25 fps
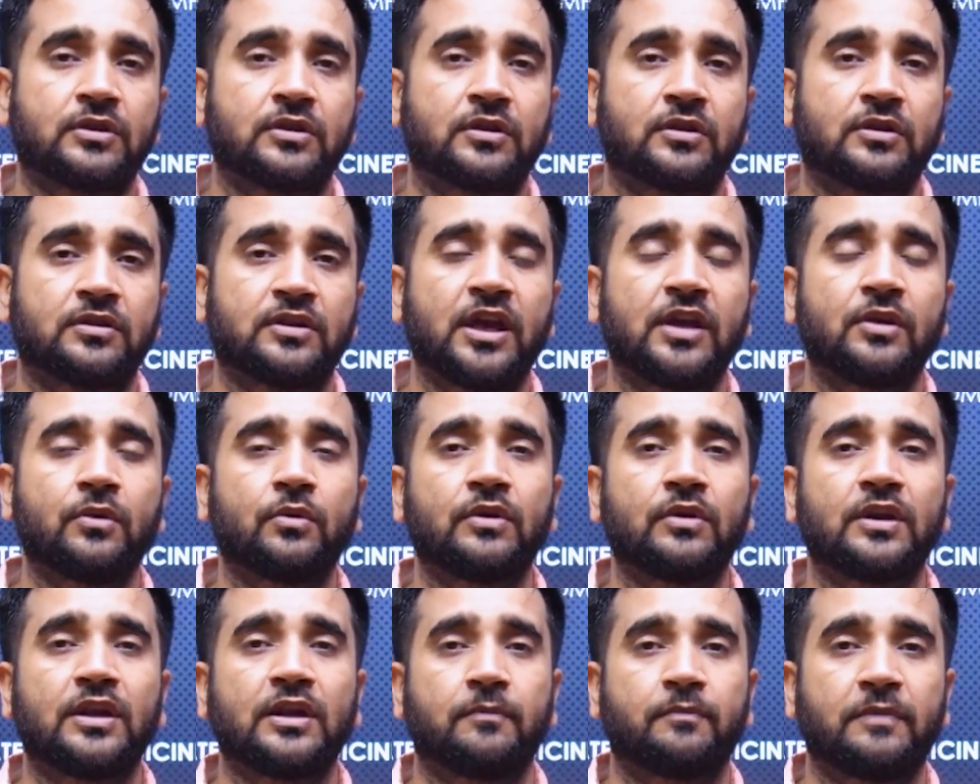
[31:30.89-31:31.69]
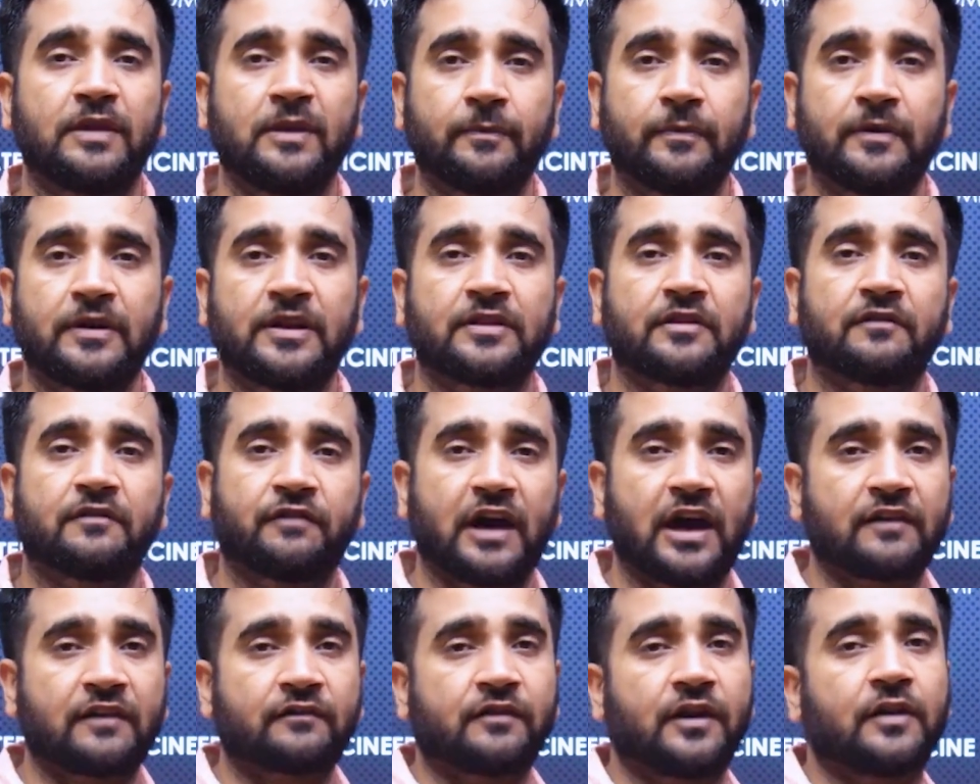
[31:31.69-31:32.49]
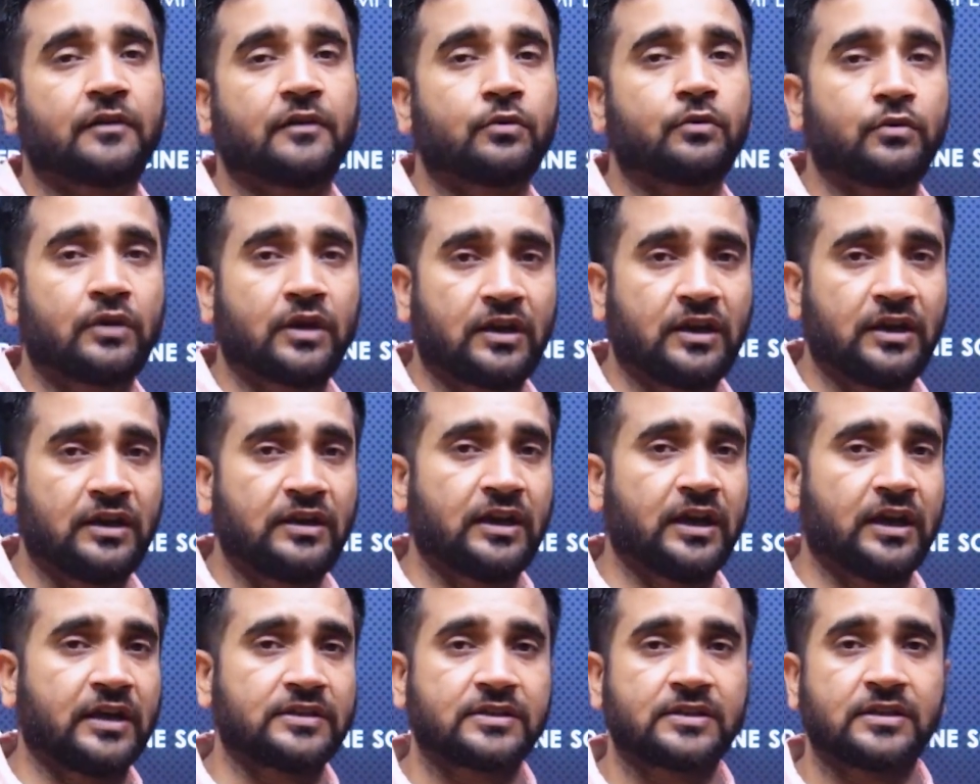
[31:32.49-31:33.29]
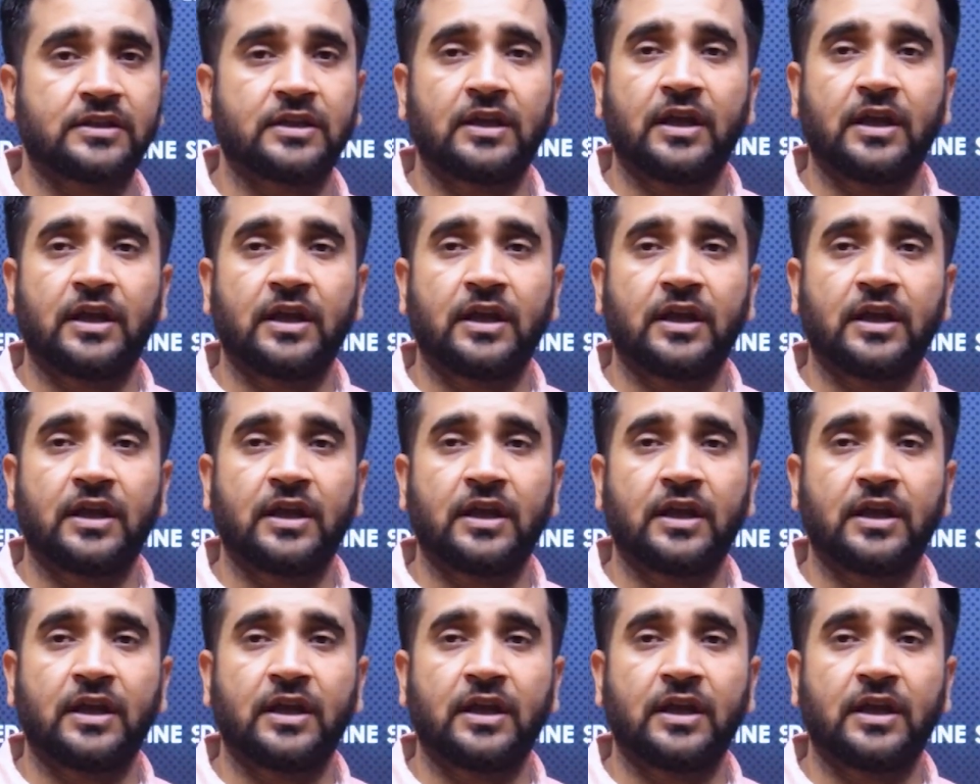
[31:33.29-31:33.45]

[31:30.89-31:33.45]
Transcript: Then only people in the far-flung rural areas